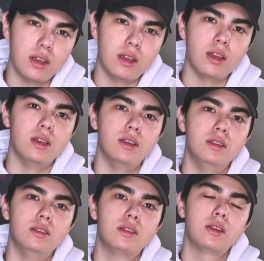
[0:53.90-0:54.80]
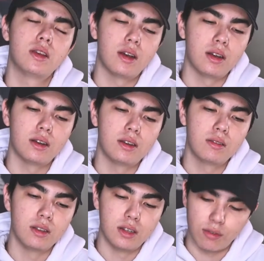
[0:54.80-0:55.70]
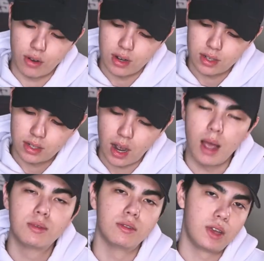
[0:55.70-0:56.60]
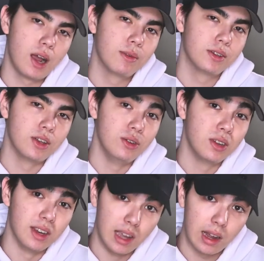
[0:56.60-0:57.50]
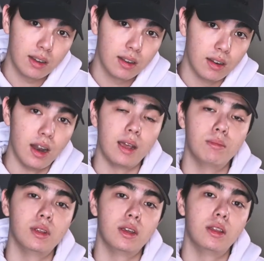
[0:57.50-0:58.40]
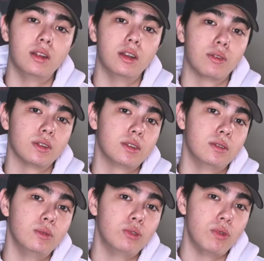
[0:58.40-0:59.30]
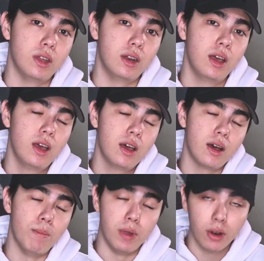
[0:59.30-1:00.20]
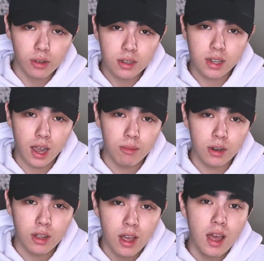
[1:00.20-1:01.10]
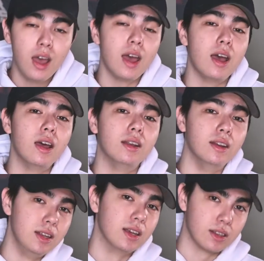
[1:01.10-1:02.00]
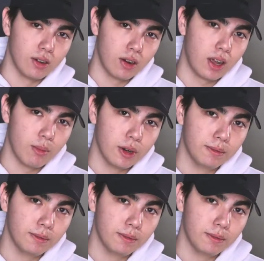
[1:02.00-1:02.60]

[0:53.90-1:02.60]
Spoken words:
is the different types of cameras that you can get, namely the differences between a mirrorless camera and a DSLR camera.